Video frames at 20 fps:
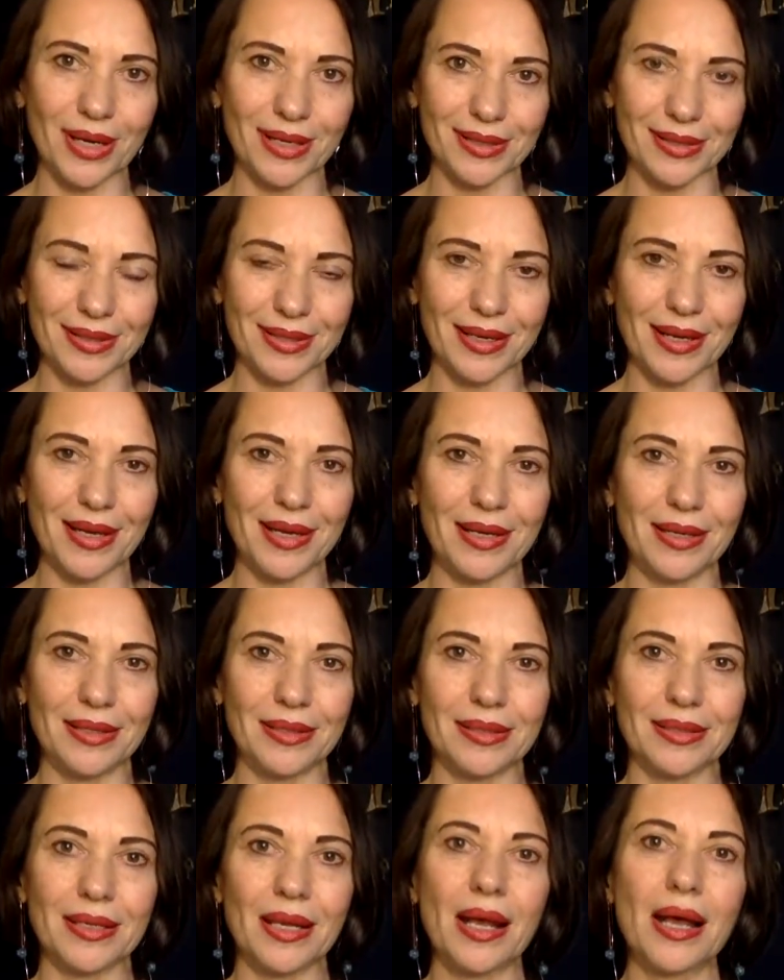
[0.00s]

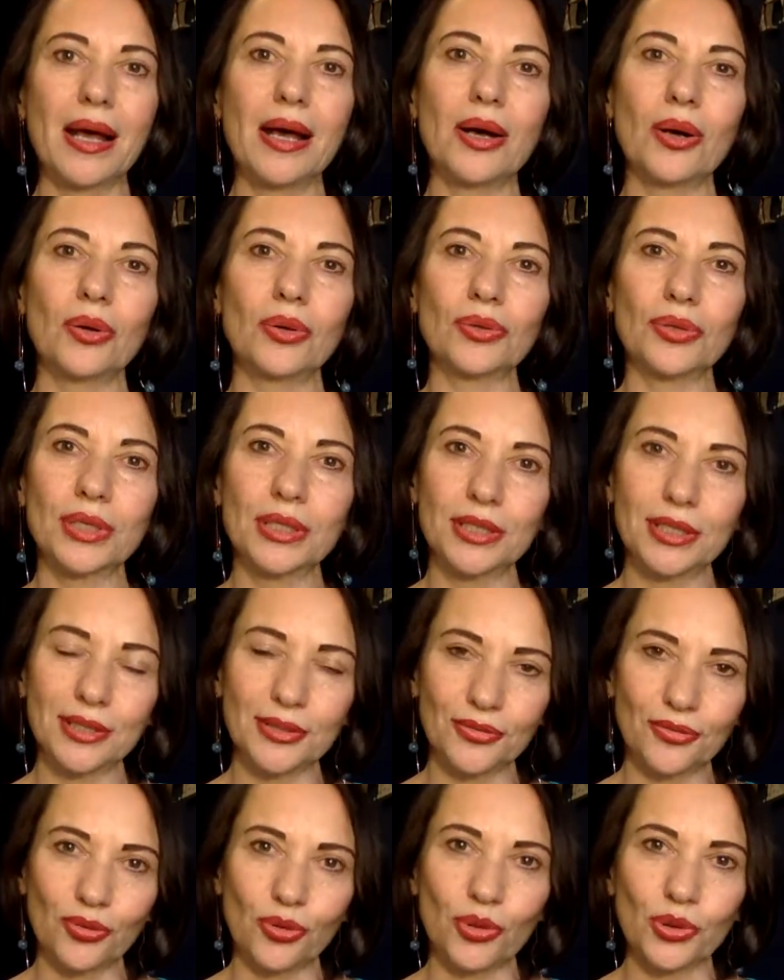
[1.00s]
contains already
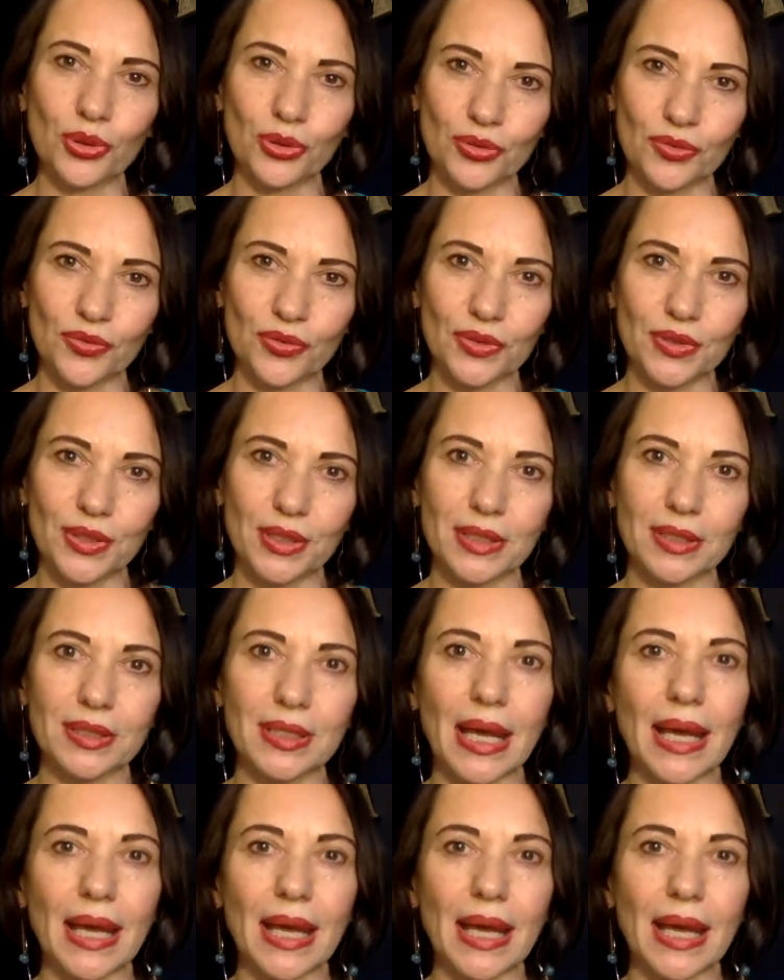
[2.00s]
a focus for this.